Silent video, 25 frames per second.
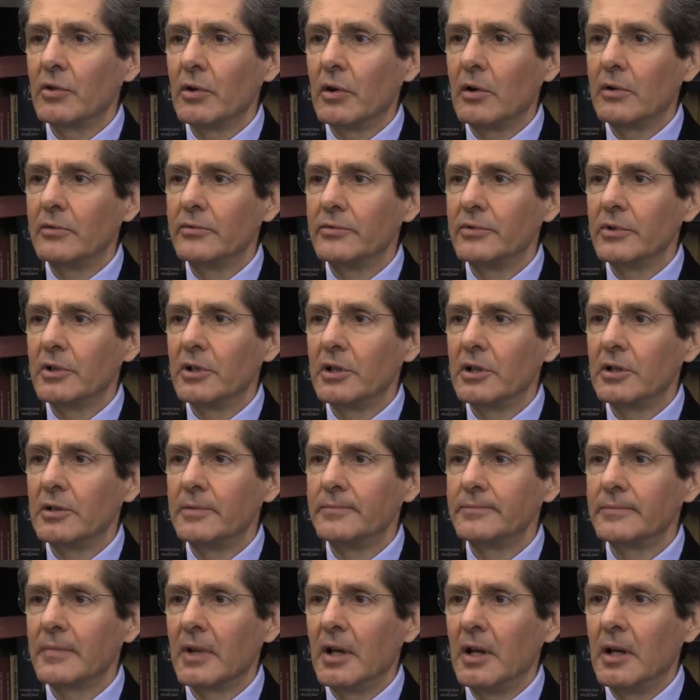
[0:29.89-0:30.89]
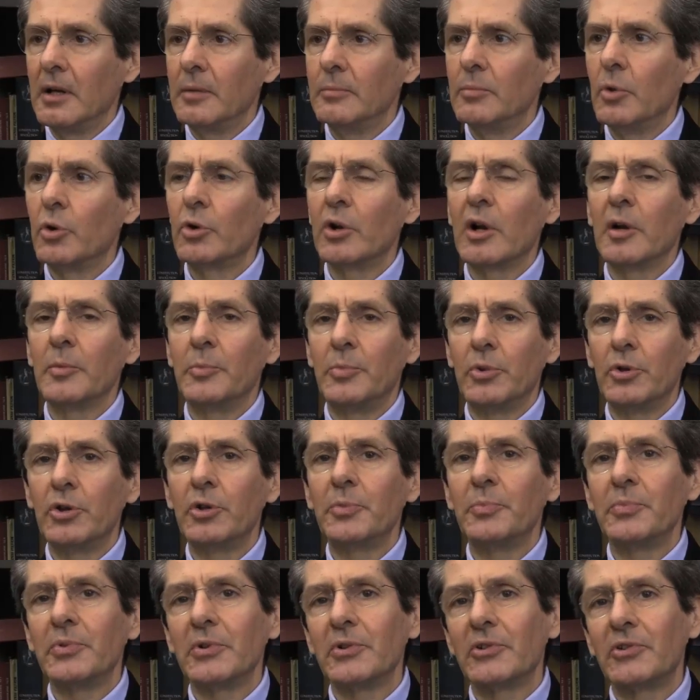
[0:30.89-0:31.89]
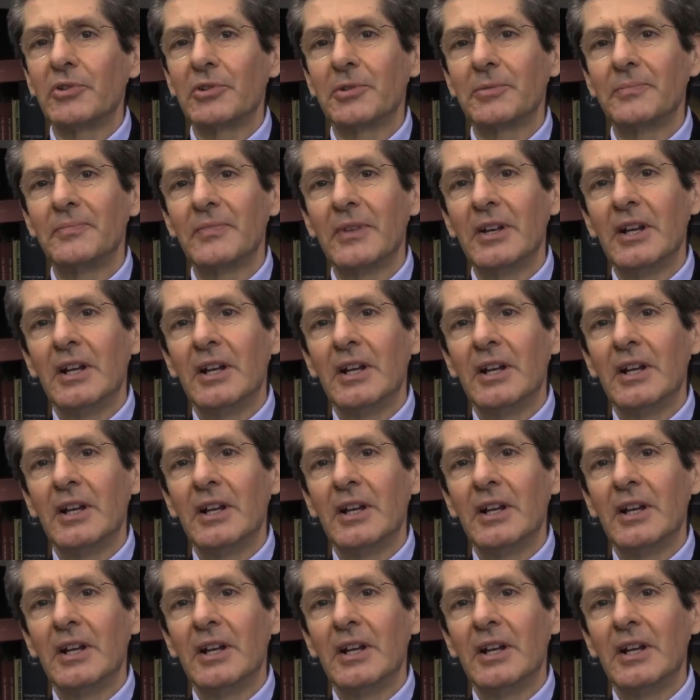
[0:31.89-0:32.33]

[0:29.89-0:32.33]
of moral purpose.